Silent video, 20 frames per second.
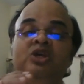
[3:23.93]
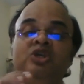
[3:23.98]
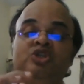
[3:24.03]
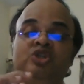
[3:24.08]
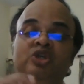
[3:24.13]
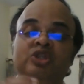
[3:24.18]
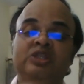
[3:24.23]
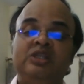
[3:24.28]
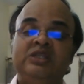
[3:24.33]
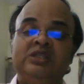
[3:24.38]

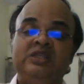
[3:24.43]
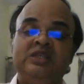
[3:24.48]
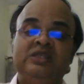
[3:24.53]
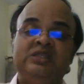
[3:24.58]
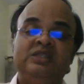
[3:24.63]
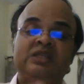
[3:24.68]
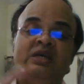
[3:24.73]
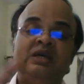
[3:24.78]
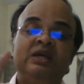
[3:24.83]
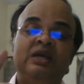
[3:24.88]
So this is
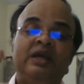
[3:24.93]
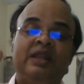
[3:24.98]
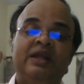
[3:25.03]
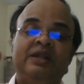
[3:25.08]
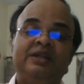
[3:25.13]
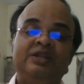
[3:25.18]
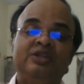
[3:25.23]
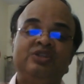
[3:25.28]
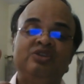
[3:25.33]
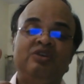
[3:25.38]
the
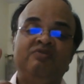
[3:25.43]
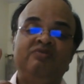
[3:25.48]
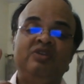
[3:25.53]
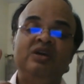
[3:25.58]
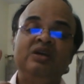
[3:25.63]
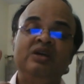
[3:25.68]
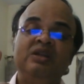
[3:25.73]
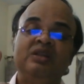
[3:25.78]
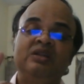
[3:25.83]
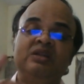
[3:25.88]
characters of
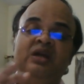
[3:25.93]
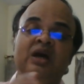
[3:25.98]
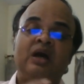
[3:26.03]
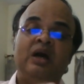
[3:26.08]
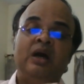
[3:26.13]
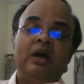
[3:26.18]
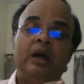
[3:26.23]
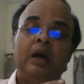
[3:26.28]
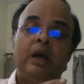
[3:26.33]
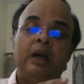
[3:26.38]

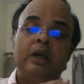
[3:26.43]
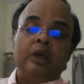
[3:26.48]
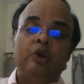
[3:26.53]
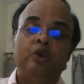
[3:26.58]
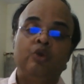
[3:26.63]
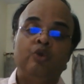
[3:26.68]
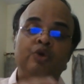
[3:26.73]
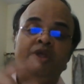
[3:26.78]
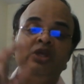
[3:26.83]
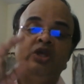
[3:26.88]
the
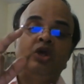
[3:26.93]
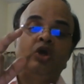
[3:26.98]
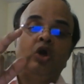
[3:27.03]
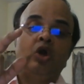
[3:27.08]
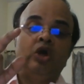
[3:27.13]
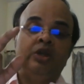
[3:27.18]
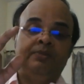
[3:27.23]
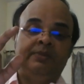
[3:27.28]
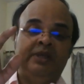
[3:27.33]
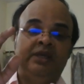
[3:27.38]
growing
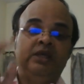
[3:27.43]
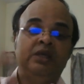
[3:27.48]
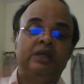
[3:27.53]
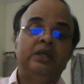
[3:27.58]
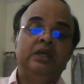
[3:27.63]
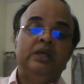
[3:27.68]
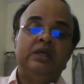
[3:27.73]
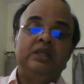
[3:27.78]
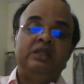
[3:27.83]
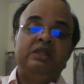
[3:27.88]
economy.
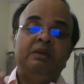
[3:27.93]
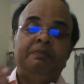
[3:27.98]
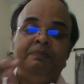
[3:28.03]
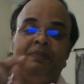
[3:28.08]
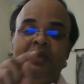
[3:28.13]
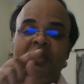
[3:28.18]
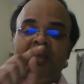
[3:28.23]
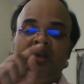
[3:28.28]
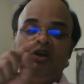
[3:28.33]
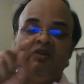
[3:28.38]
The
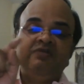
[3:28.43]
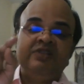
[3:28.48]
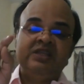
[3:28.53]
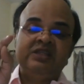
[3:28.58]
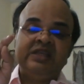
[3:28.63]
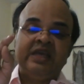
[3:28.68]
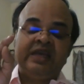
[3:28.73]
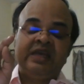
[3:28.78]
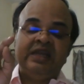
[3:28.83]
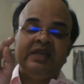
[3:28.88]
peak of the
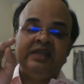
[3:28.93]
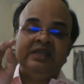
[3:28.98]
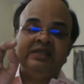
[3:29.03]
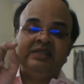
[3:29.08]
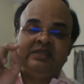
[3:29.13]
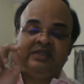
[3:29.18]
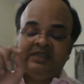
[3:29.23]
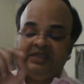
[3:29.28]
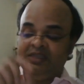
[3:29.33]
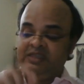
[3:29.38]
cycle
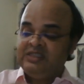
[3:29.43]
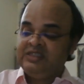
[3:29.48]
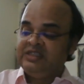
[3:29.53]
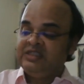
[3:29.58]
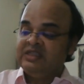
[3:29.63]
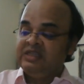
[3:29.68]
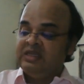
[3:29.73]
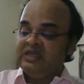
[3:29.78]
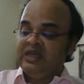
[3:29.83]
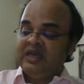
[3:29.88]
is reached.
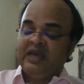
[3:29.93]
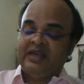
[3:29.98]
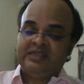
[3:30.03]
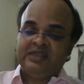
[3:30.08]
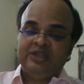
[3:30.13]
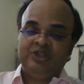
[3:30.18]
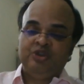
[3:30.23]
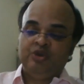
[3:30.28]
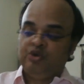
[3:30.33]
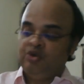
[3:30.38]
As I
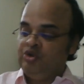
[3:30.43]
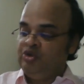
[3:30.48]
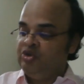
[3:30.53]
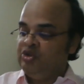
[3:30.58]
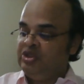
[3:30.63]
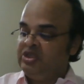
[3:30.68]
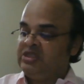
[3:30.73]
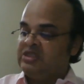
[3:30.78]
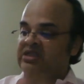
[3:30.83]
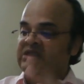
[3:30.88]
told you,
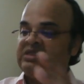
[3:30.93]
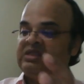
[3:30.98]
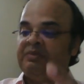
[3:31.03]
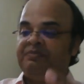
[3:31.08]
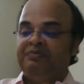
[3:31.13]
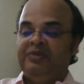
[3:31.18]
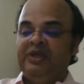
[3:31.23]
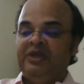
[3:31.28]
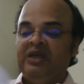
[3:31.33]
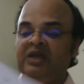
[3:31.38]
this is the
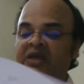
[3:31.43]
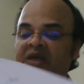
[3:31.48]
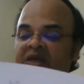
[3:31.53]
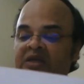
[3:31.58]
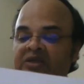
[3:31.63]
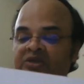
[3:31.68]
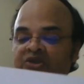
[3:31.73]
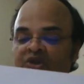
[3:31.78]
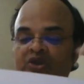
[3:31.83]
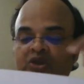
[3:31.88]
peak. So